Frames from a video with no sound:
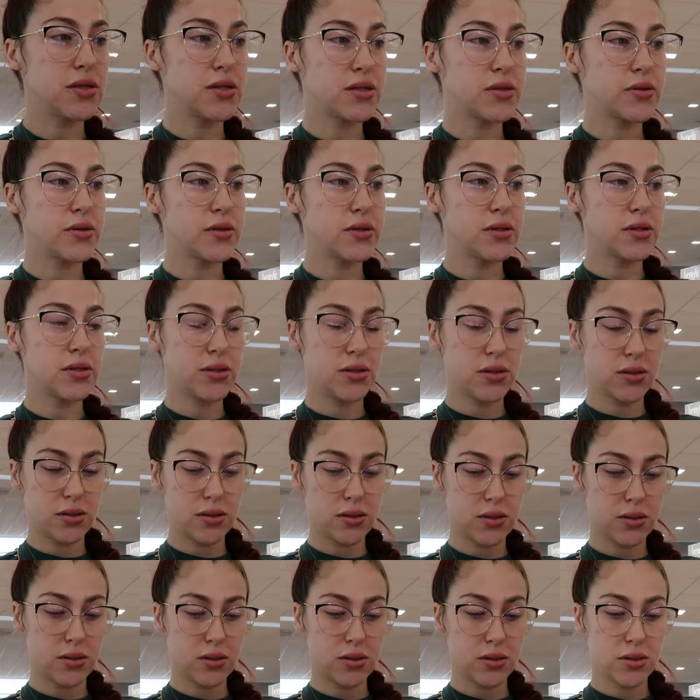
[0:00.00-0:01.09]
This
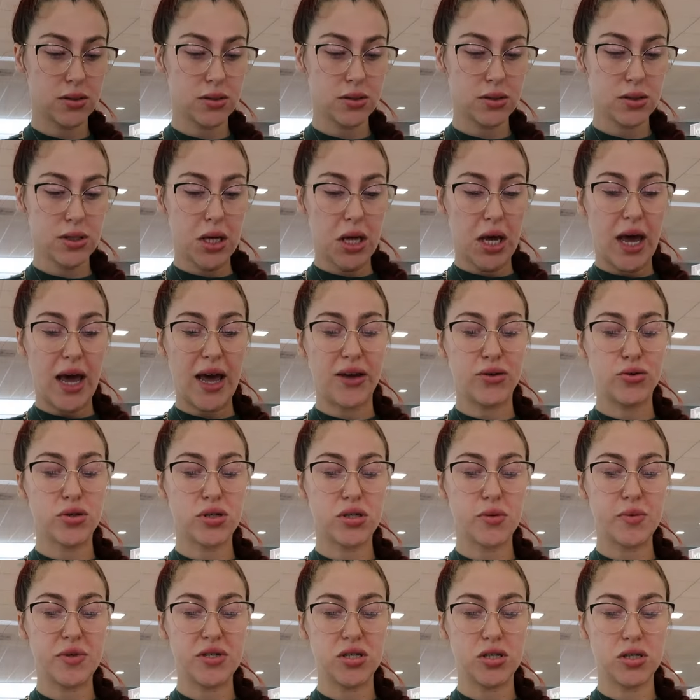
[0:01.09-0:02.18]
one. It used
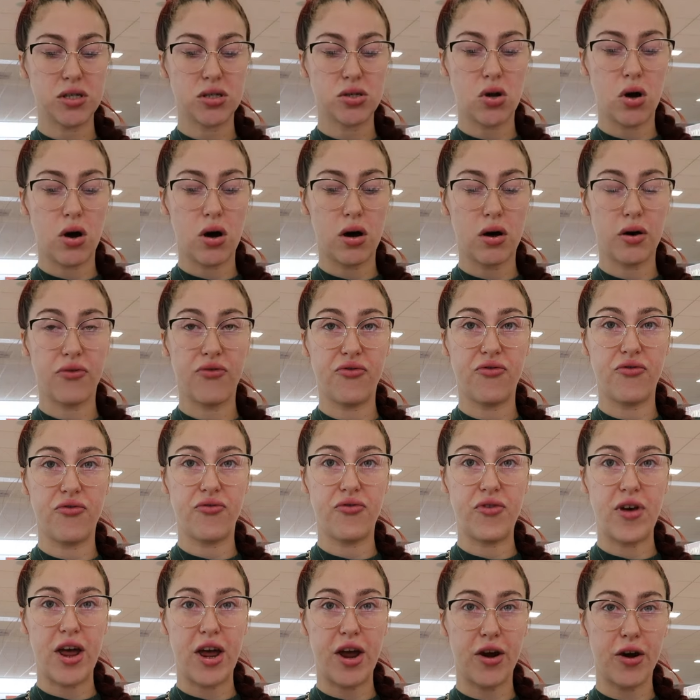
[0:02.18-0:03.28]
to be just called
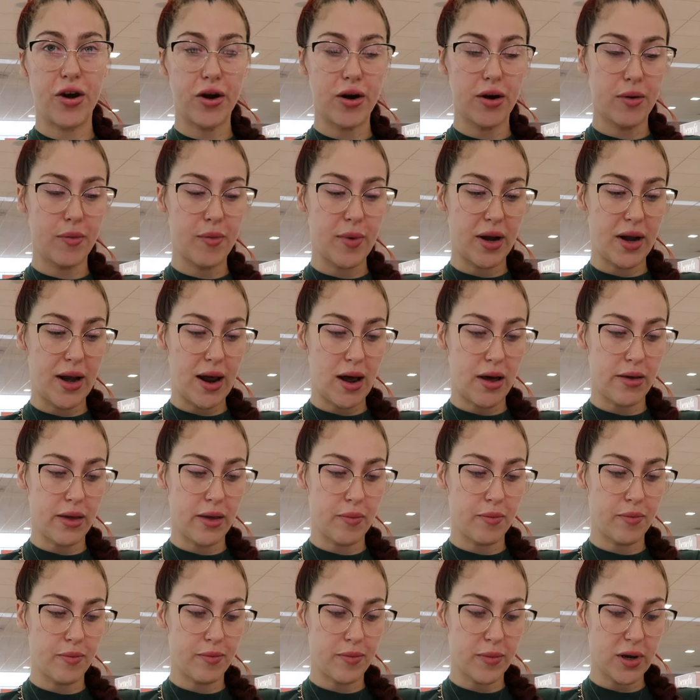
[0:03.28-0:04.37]
Fair, but now they
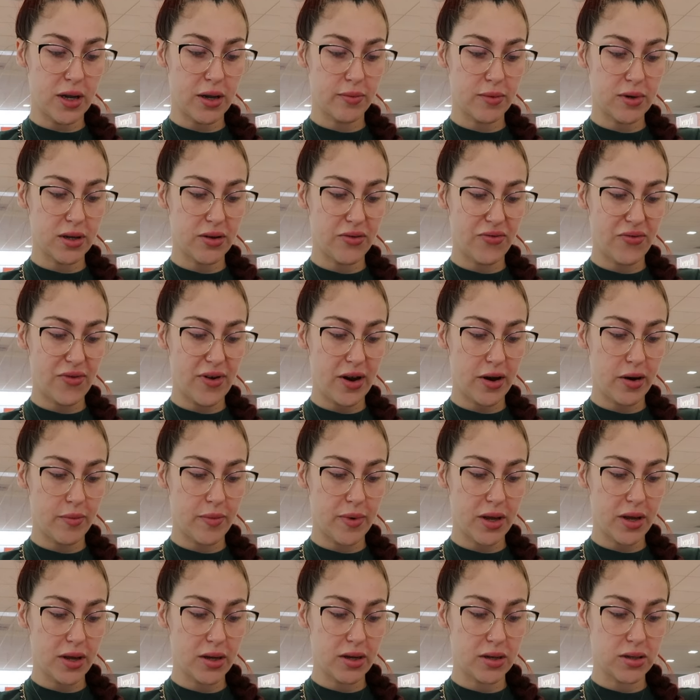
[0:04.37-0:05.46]
named it Fair
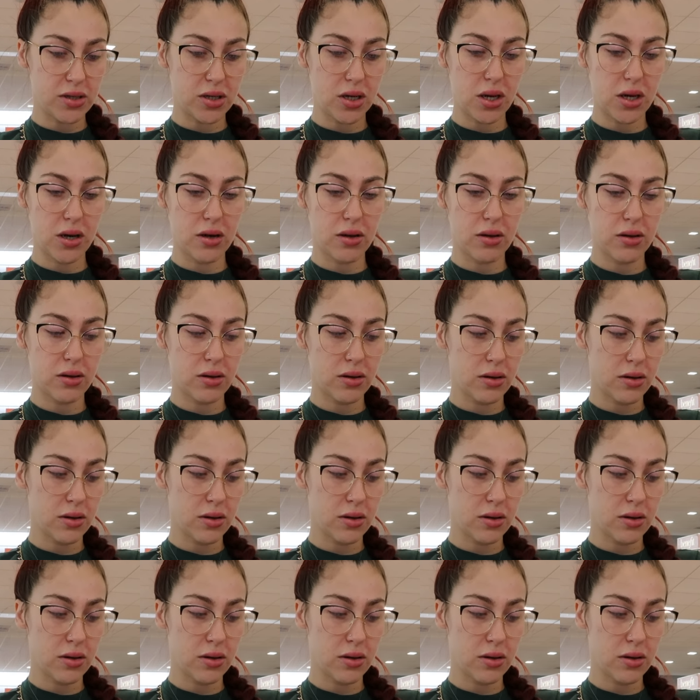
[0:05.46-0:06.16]
Beige, yeah.